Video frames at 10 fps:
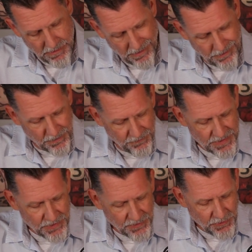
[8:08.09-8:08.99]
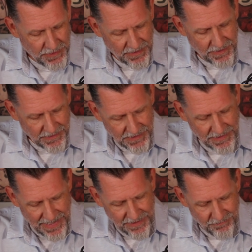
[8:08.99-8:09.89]
I don't know if this will do anything to
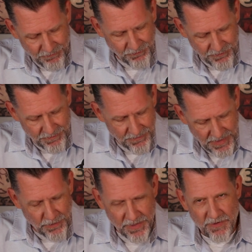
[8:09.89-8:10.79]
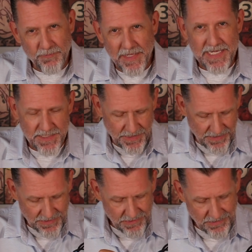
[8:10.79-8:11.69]
that area of plastic
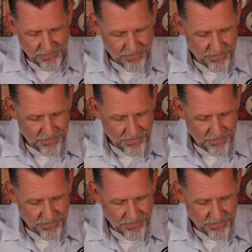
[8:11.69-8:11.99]
that's